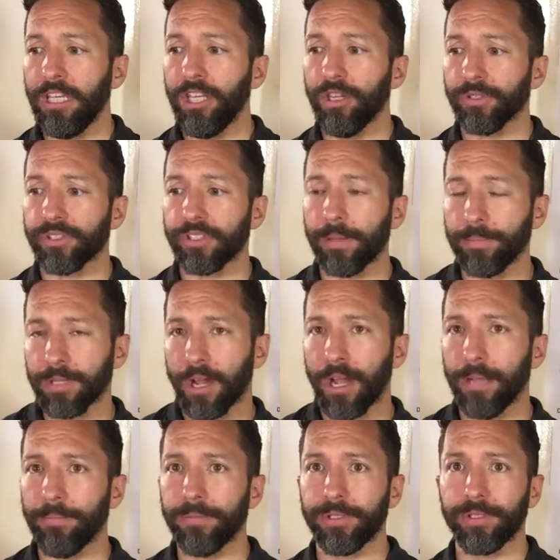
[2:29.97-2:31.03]

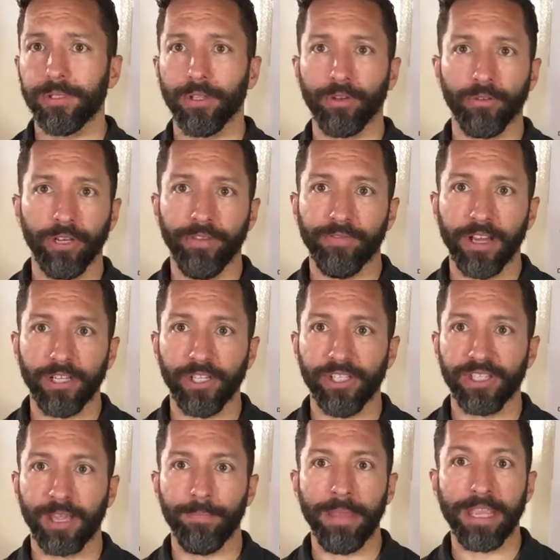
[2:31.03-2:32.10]
Sometimes the green
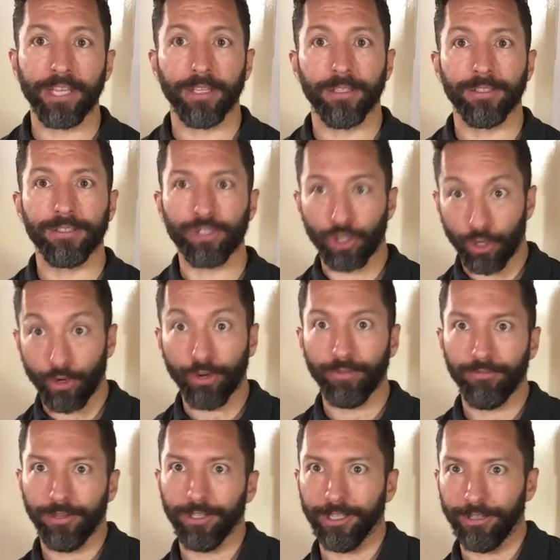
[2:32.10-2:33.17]
veggies can make it
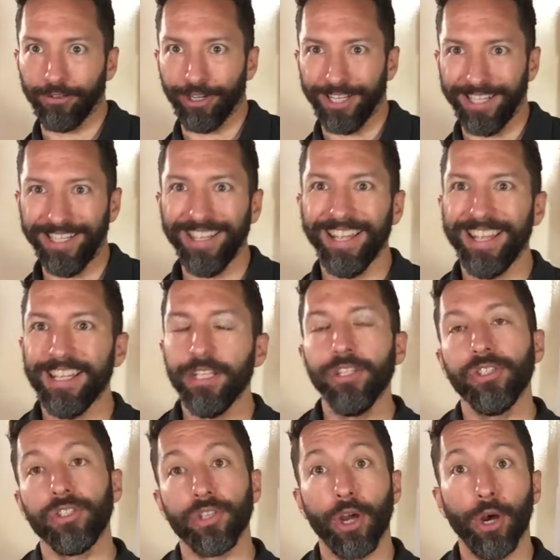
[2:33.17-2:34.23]
turn really green,
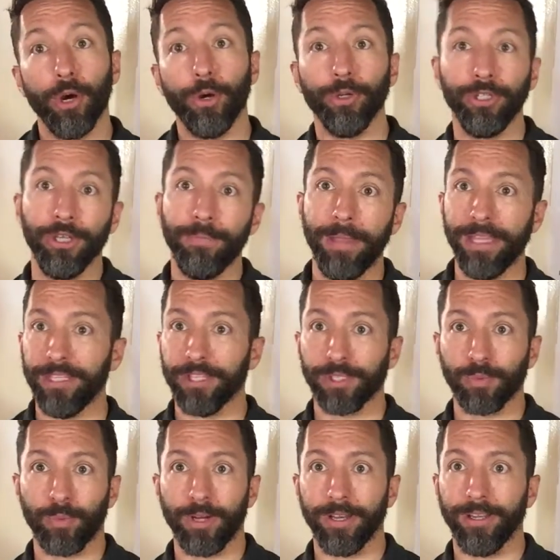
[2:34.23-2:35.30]
so you may
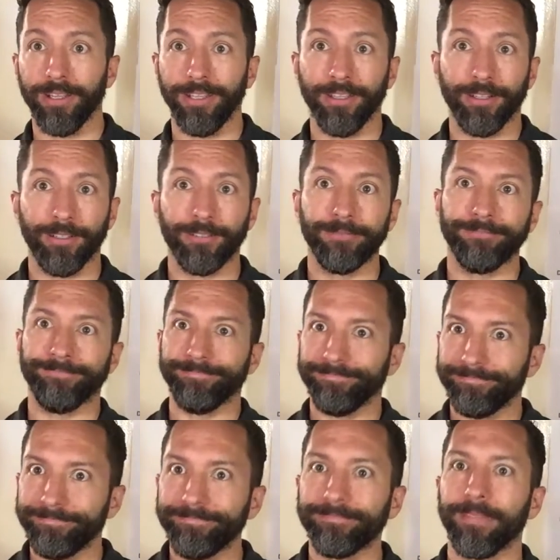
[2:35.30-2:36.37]
just want to
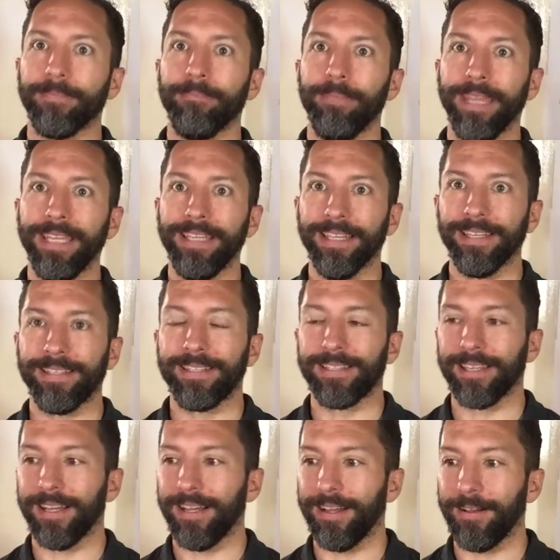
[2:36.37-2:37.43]
make
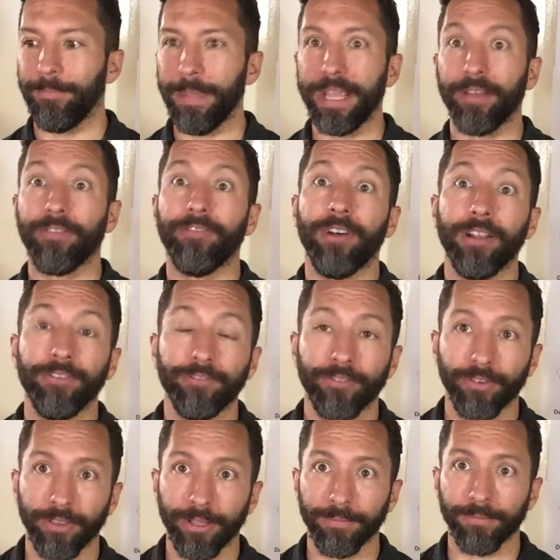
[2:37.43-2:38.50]
it fun
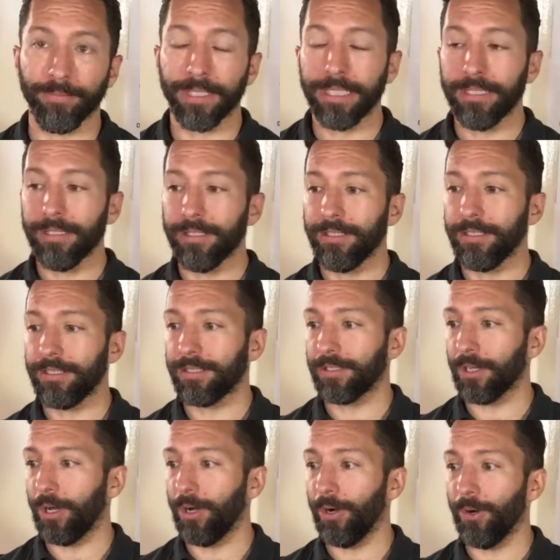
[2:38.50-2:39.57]
for them.
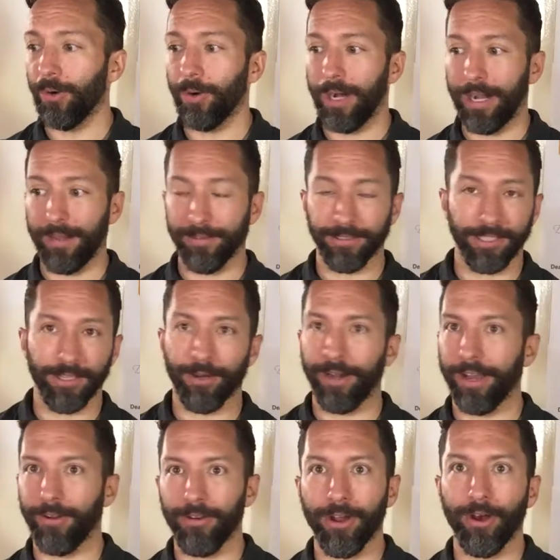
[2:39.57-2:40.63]
So
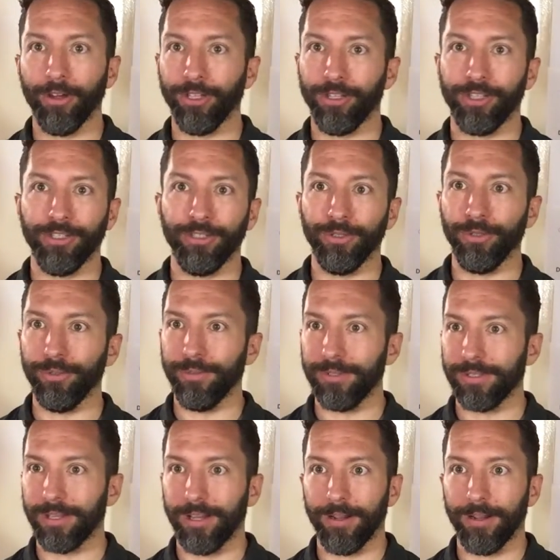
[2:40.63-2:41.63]
I don't know, you can use